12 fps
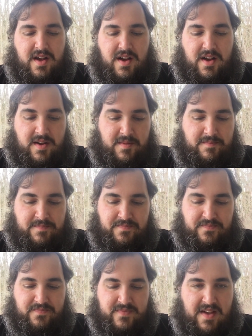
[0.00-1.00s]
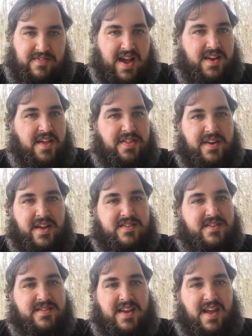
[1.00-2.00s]
I've got nothing else
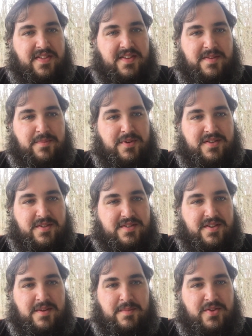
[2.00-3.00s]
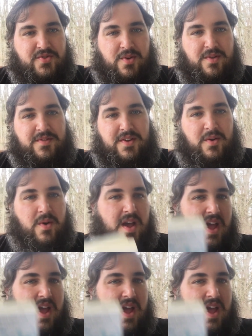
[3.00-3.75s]
to say on this book, so it's going to be a short review.